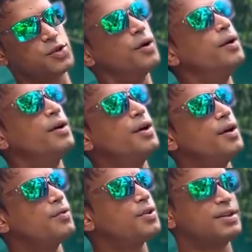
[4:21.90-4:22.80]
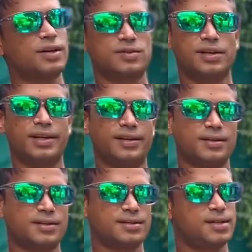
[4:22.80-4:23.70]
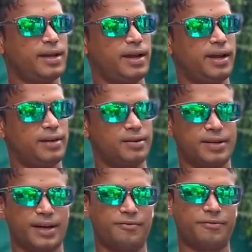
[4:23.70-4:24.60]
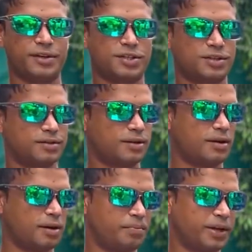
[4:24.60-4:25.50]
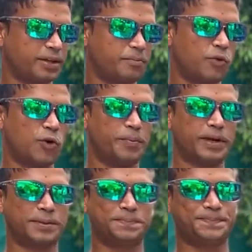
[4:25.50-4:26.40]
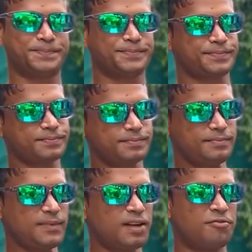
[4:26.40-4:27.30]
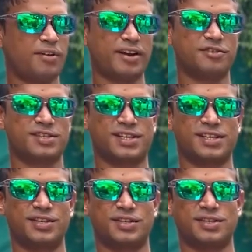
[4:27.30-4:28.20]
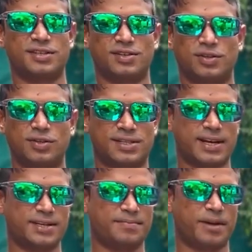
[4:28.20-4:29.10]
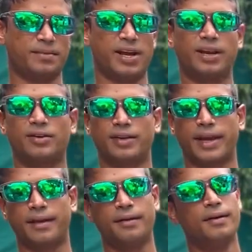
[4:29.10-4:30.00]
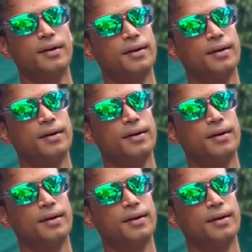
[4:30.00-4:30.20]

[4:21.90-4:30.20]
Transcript: So 3,000 liters, 8 or 10 fish, bring them home at 5 or 6 inches is a good size, maybe 8 or 10.